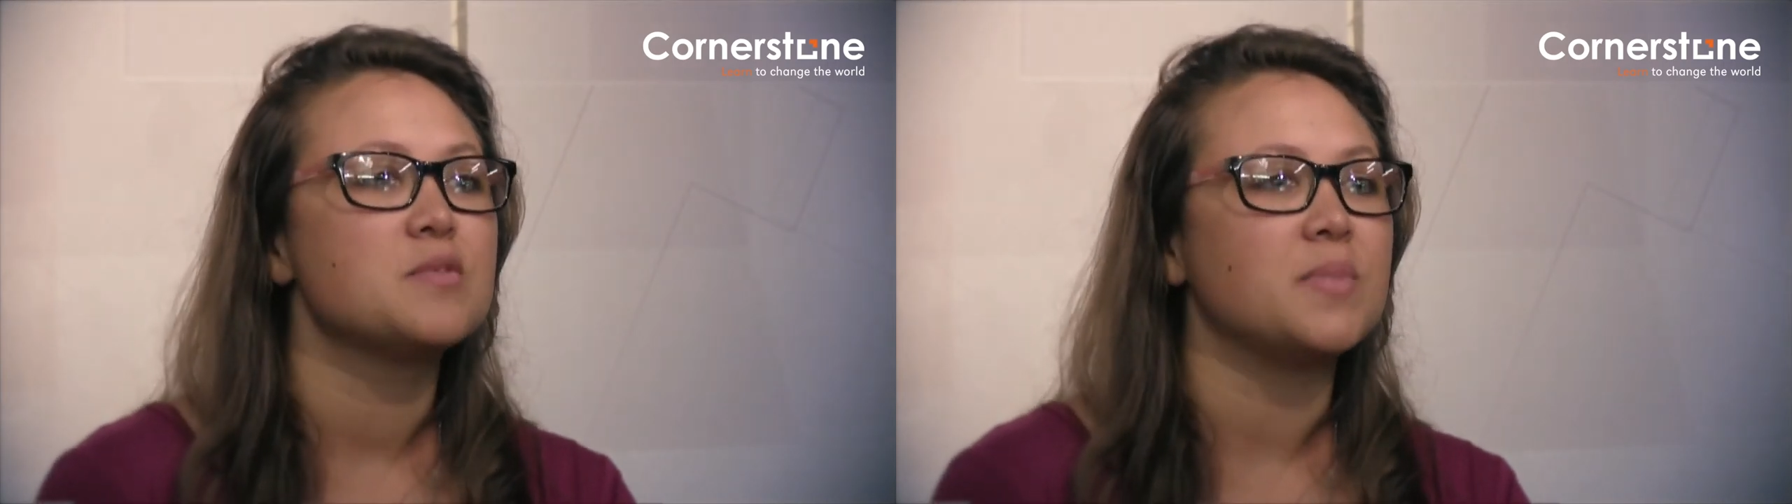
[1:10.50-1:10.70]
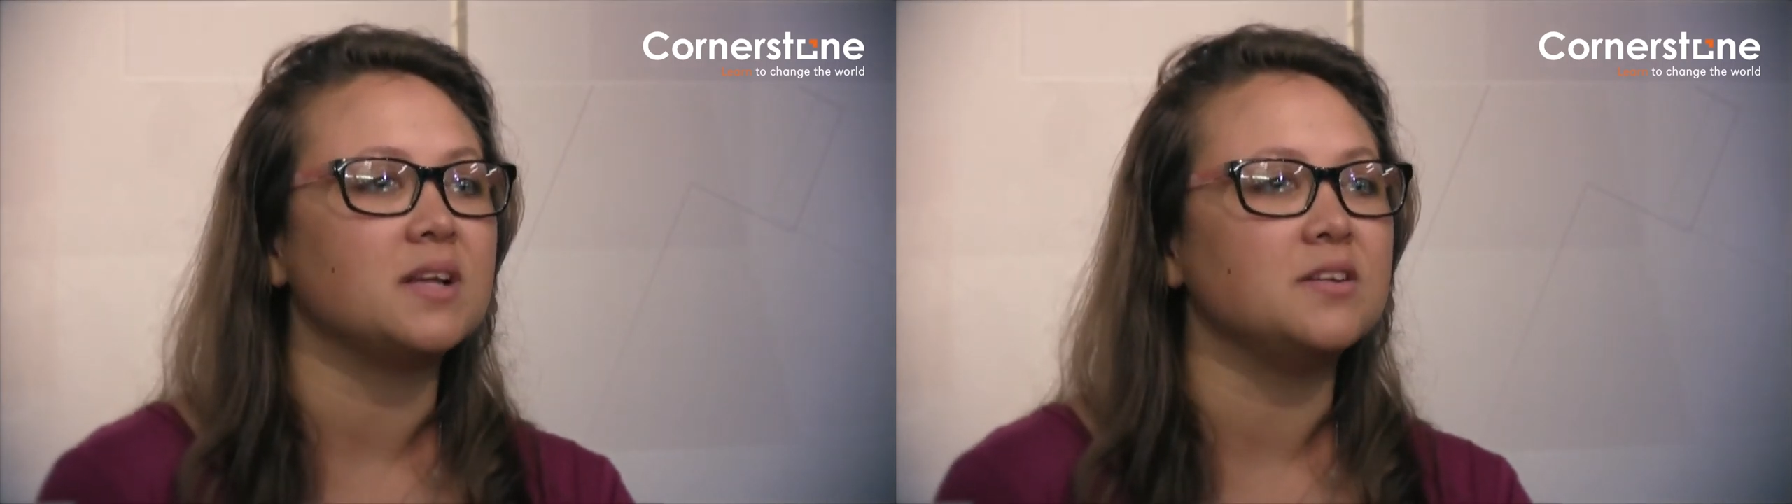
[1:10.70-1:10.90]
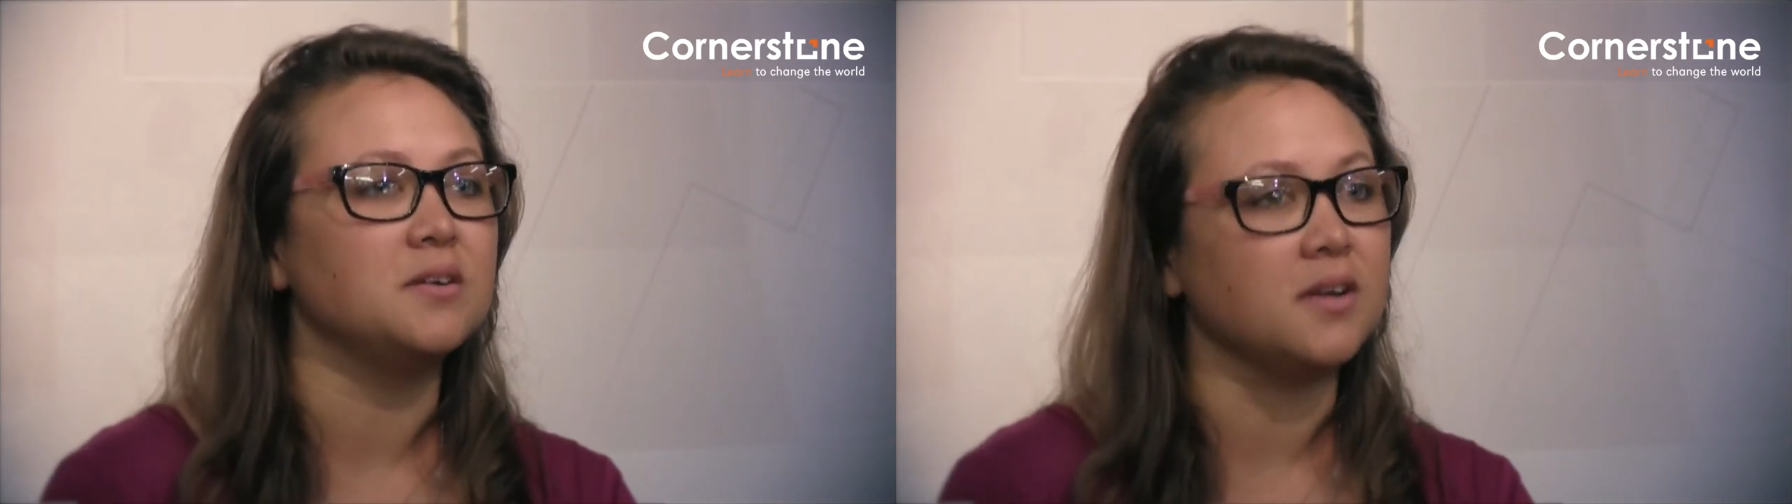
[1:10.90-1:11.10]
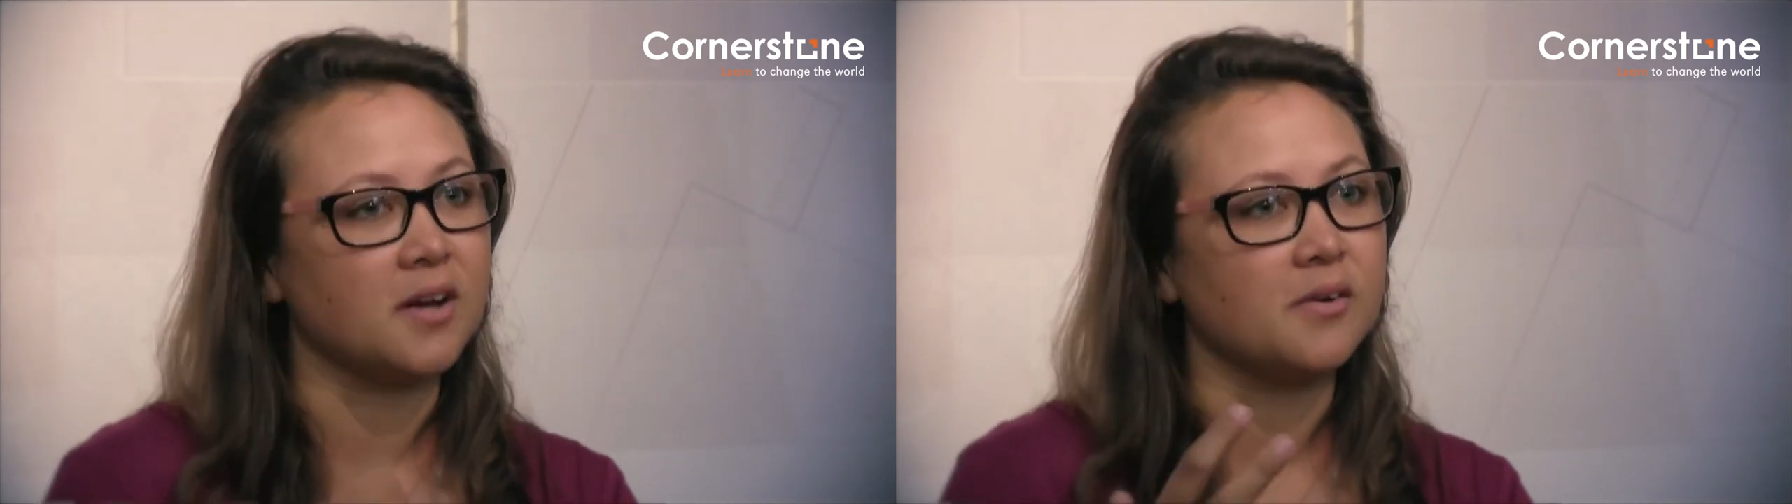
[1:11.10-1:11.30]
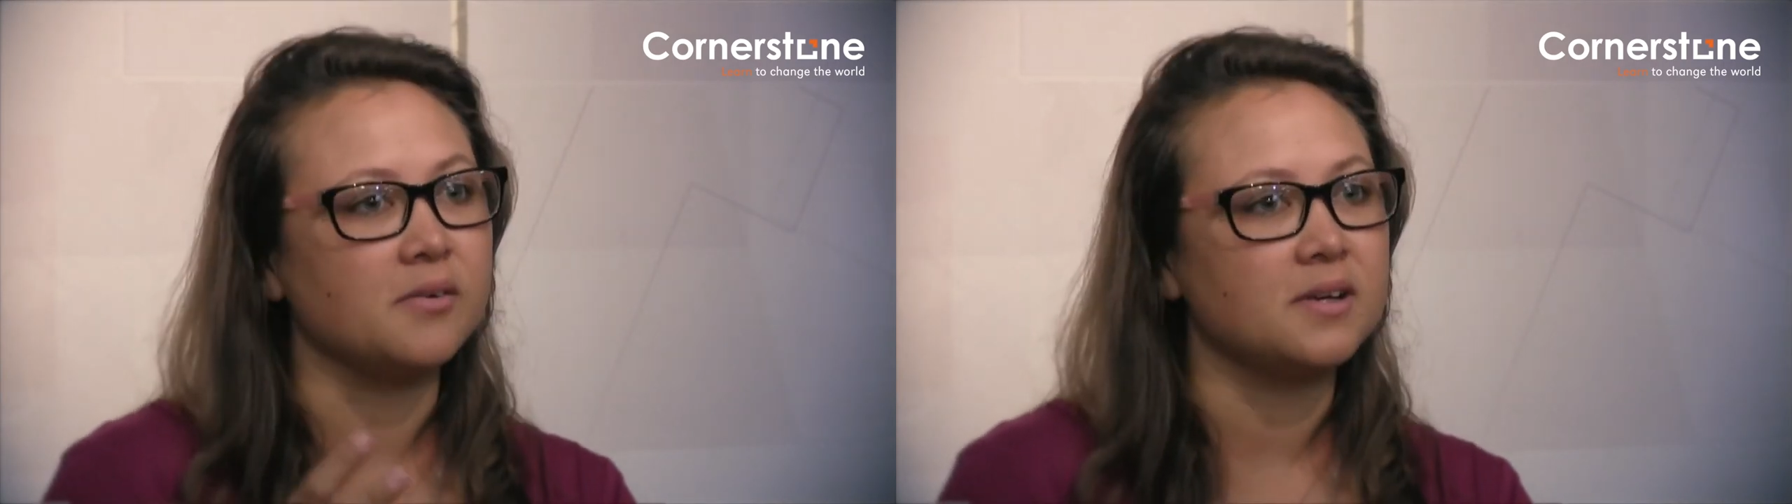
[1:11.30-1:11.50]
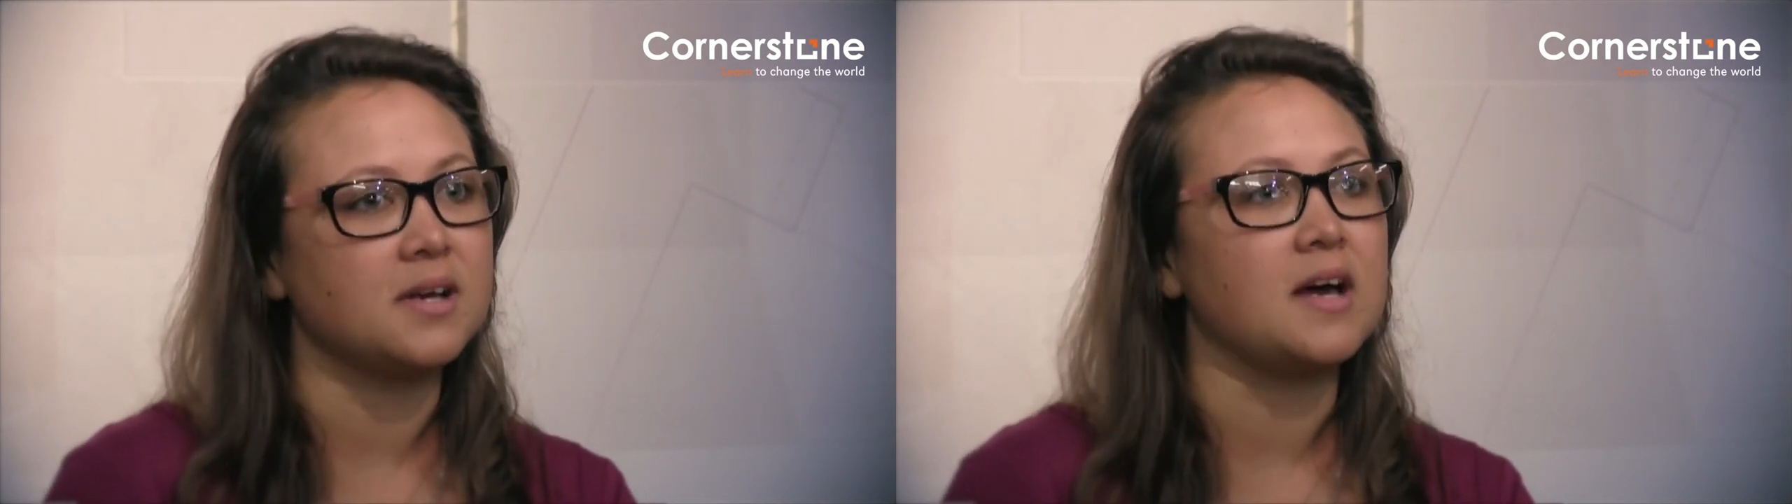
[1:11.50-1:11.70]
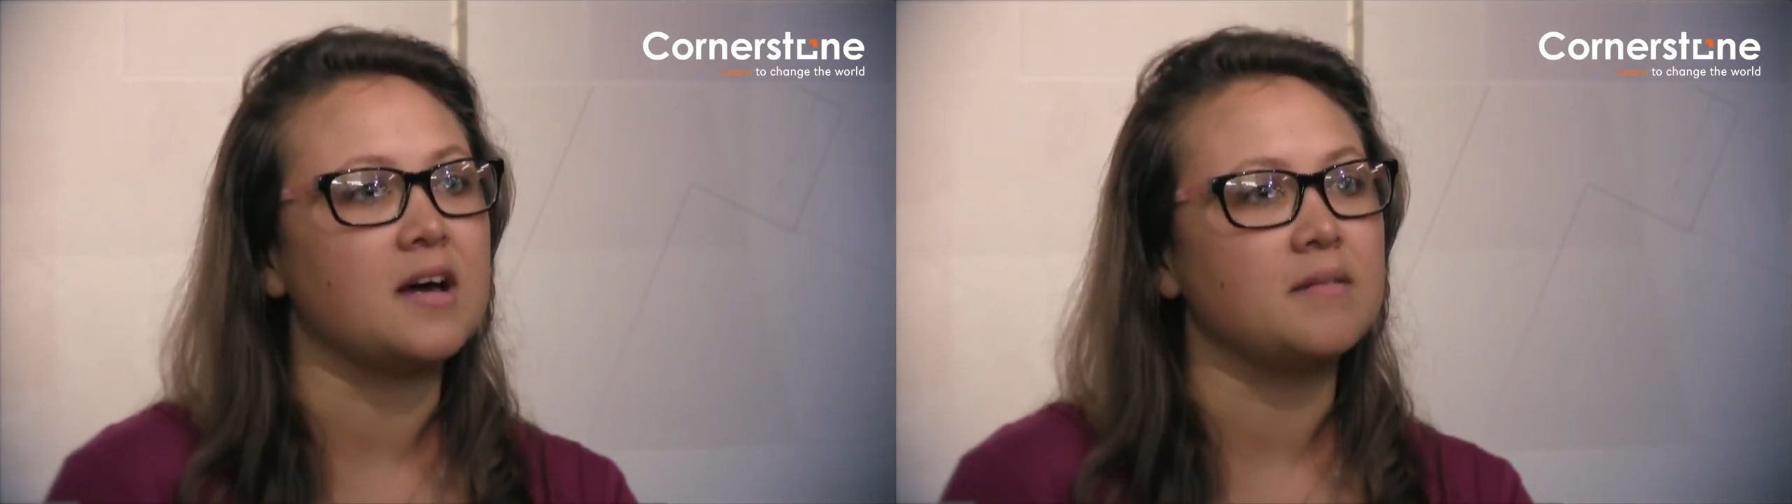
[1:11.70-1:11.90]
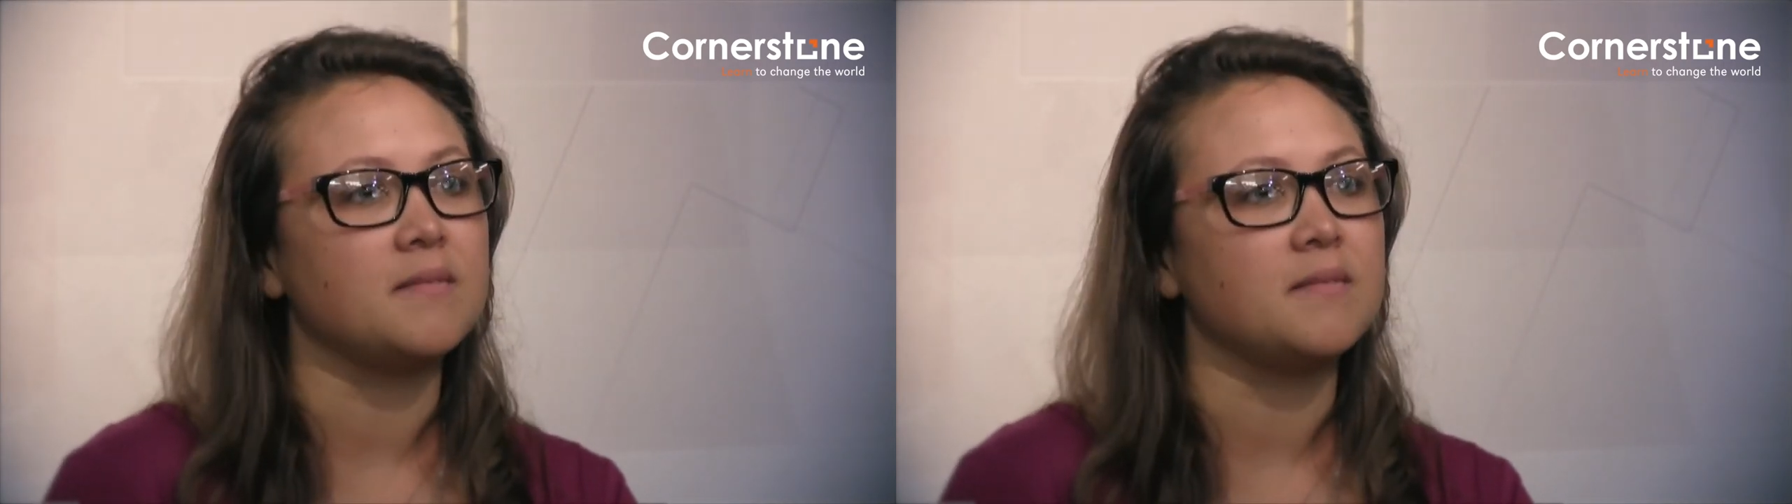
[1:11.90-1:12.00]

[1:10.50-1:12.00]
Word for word: but to grow um,